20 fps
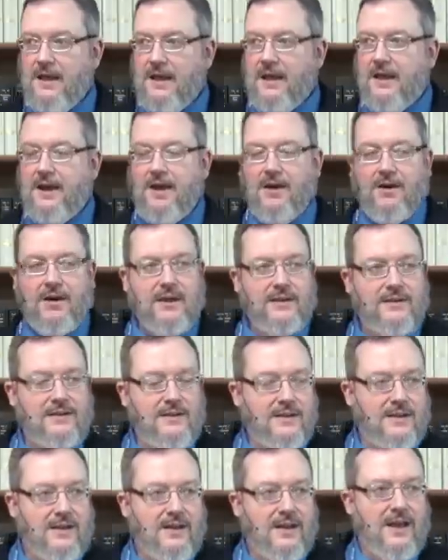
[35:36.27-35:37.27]
You know, and
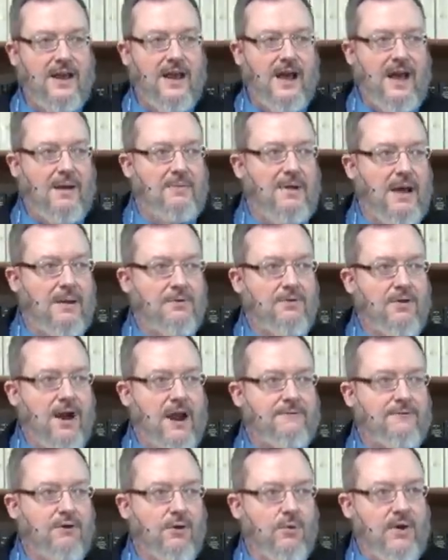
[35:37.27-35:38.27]
I'm, I'm,
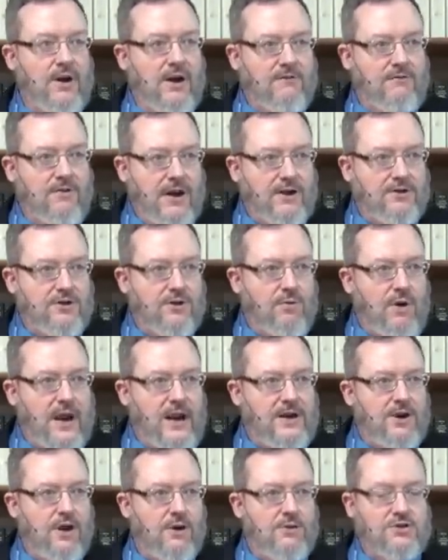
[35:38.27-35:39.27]
grateful whenever I do
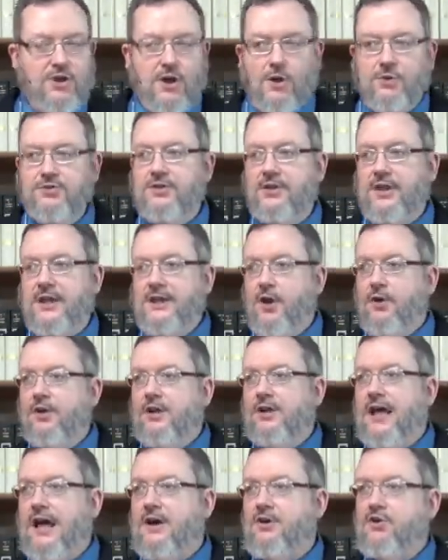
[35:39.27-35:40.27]
radio shows and they don't
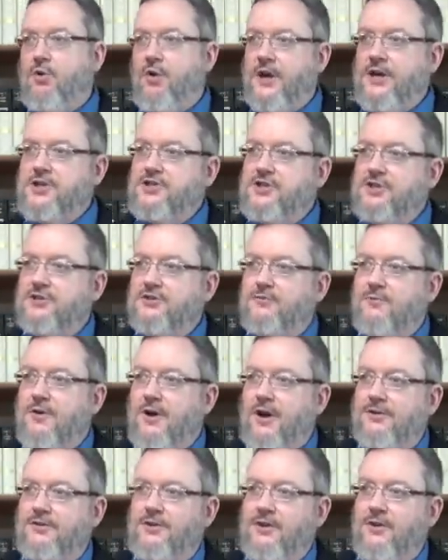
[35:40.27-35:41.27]
allow questions
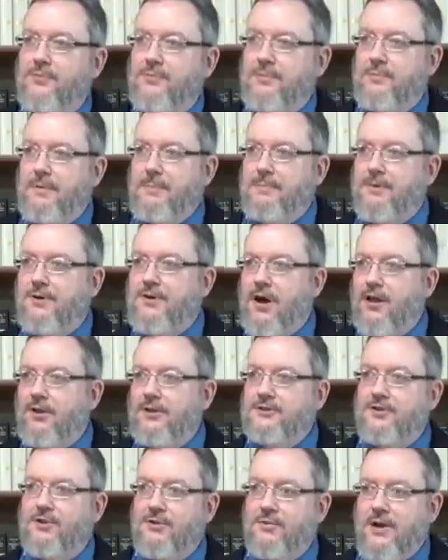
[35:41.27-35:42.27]
on, you know, people
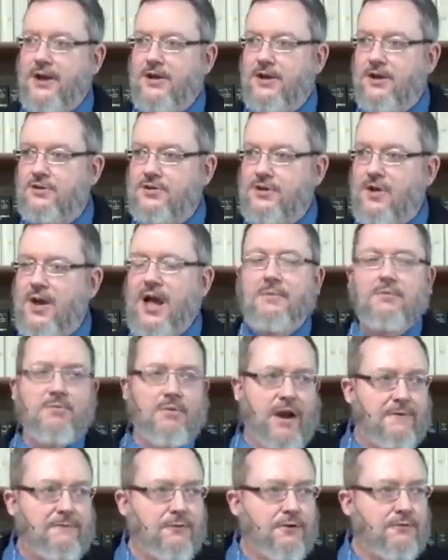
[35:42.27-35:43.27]
calling to the radio show. I'm
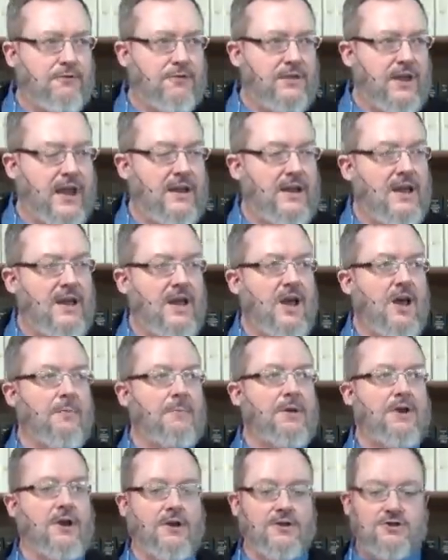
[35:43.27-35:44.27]
grateful for that
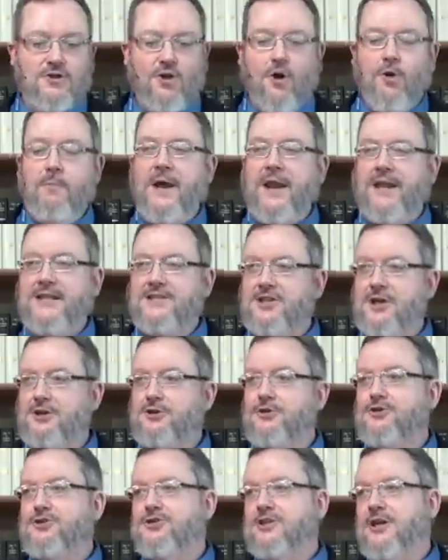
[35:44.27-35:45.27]
because nobody's
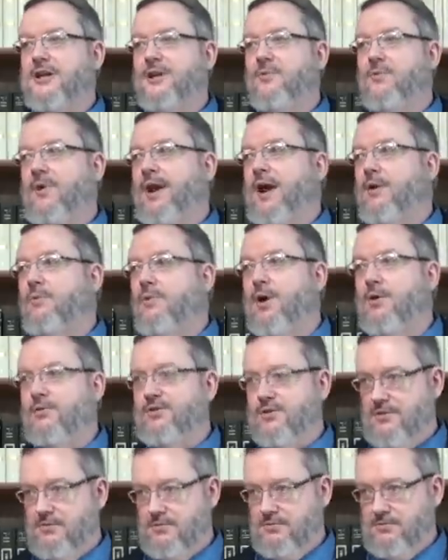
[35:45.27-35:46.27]
interested in what I
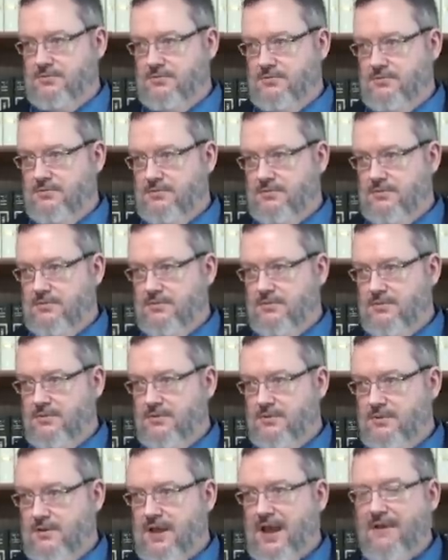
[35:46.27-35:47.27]
wrote.
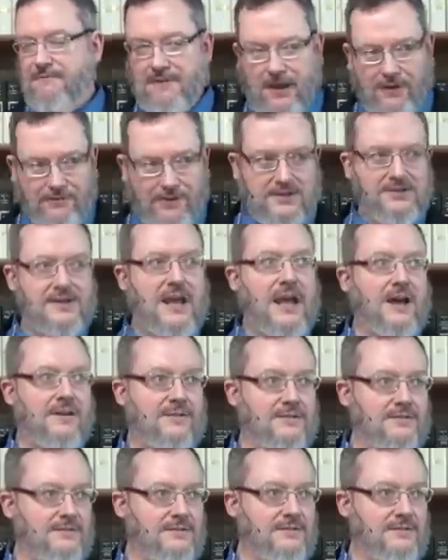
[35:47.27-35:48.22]
I found this out.